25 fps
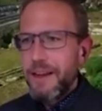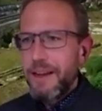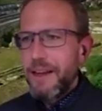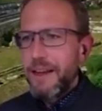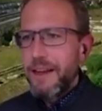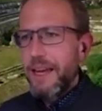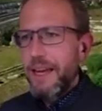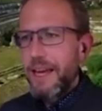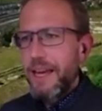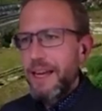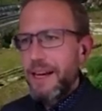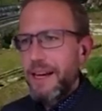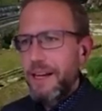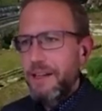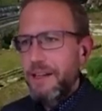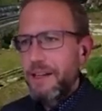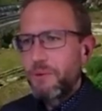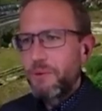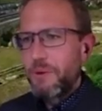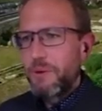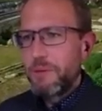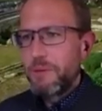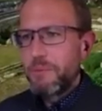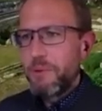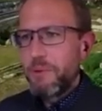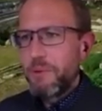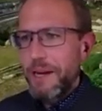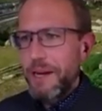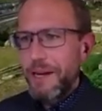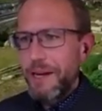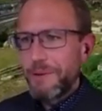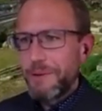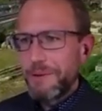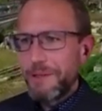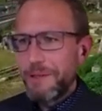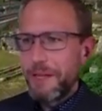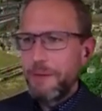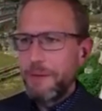And I just want to point
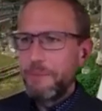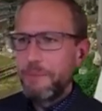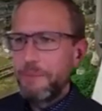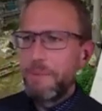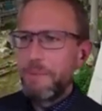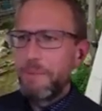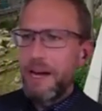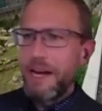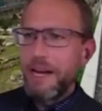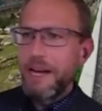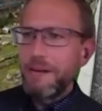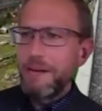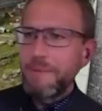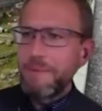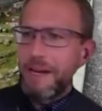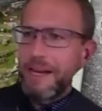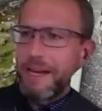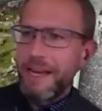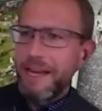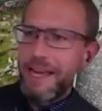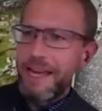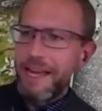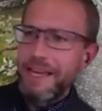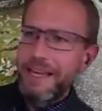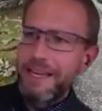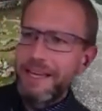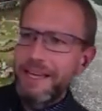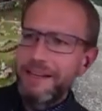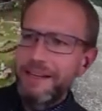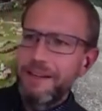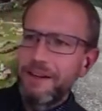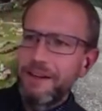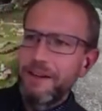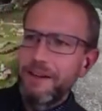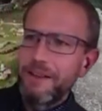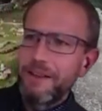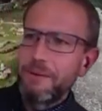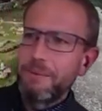out that behind my head
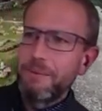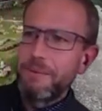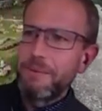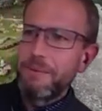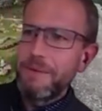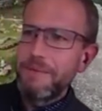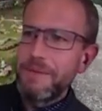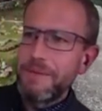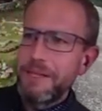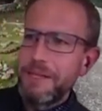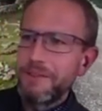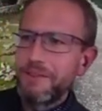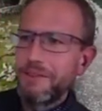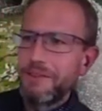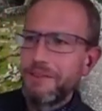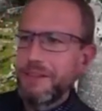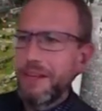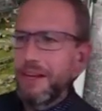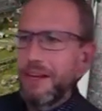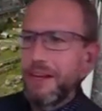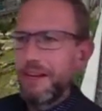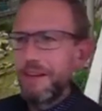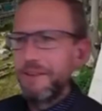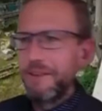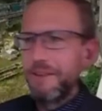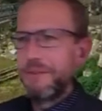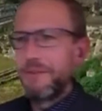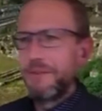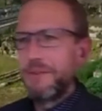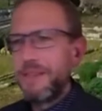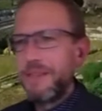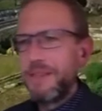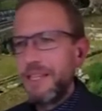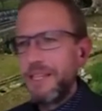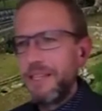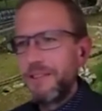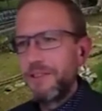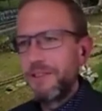are the remnants of
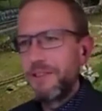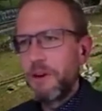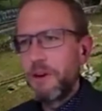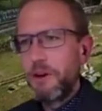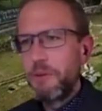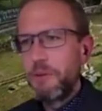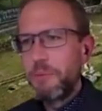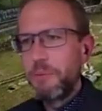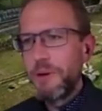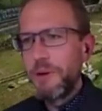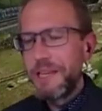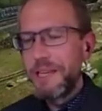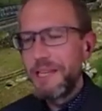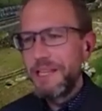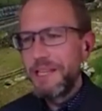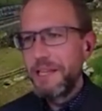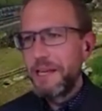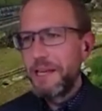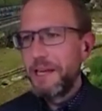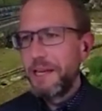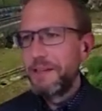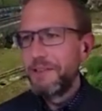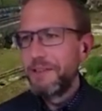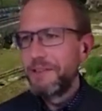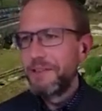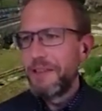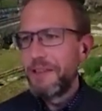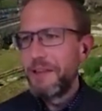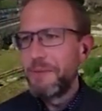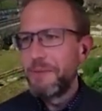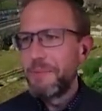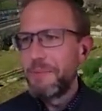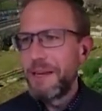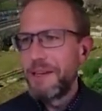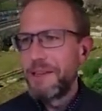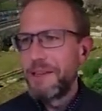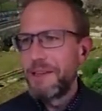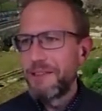the Stoa Poikile as they've
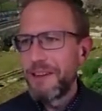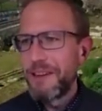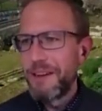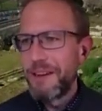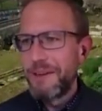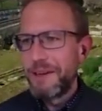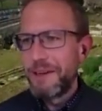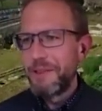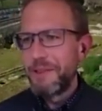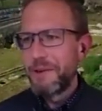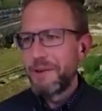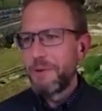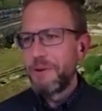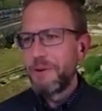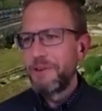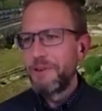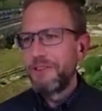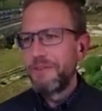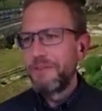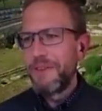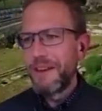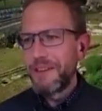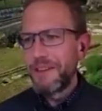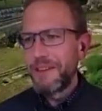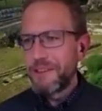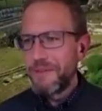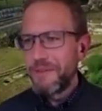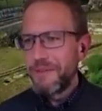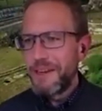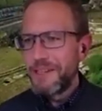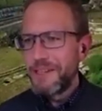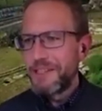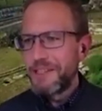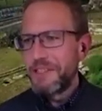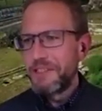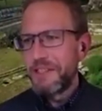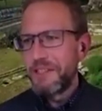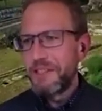been discovered in the course of
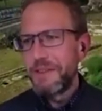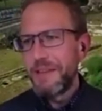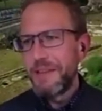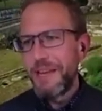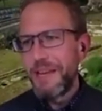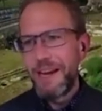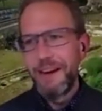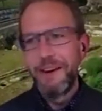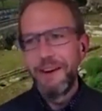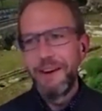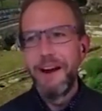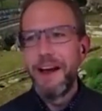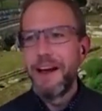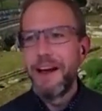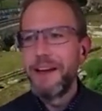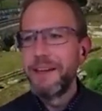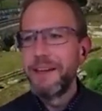excavations at the Agora.